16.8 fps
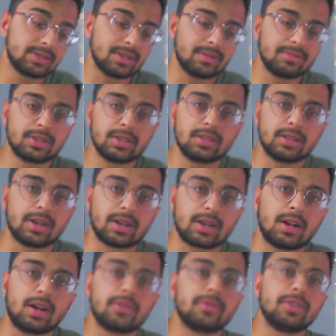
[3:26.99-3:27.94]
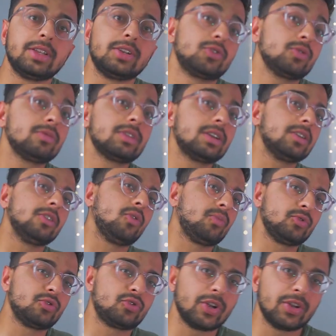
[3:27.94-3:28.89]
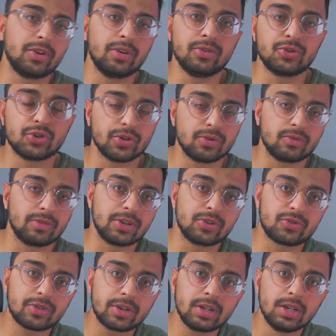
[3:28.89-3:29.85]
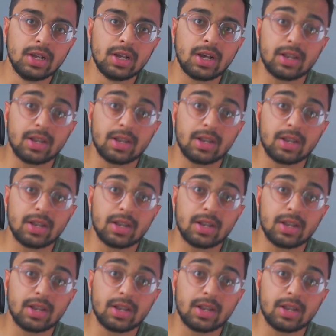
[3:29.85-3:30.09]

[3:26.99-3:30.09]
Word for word: something that I can't really do in a normal journal entry,